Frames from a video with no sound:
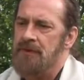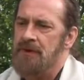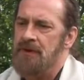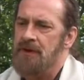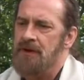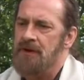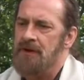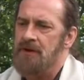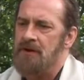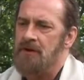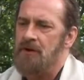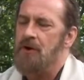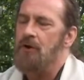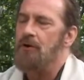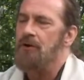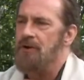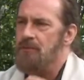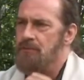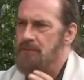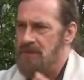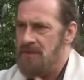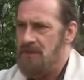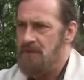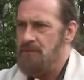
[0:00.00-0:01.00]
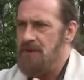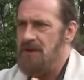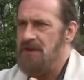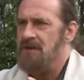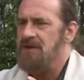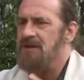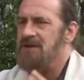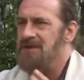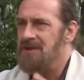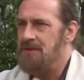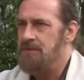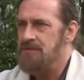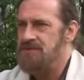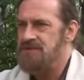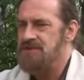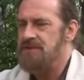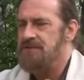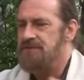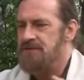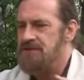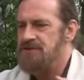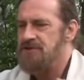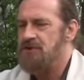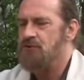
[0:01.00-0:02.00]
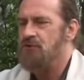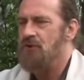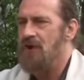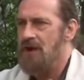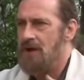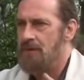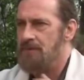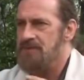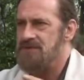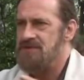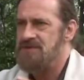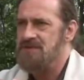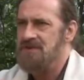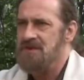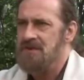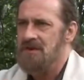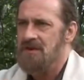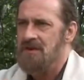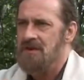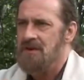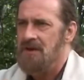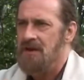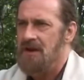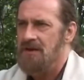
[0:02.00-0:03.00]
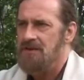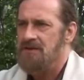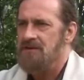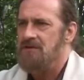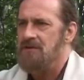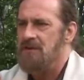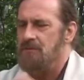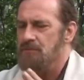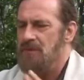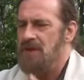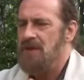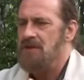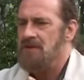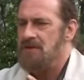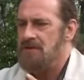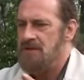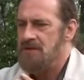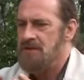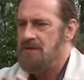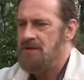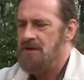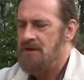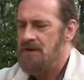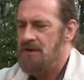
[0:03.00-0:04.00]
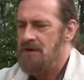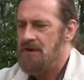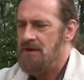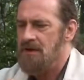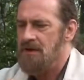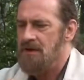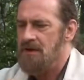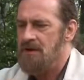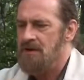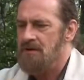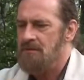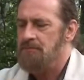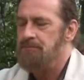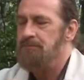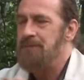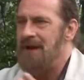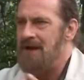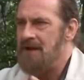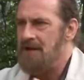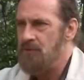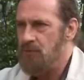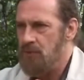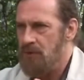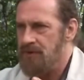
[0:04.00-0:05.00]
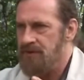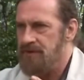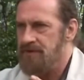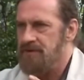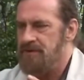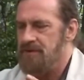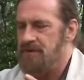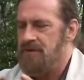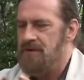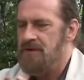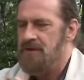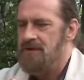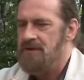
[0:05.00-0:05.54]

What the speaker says: or the main dibs, the first grabs at the main bandwidth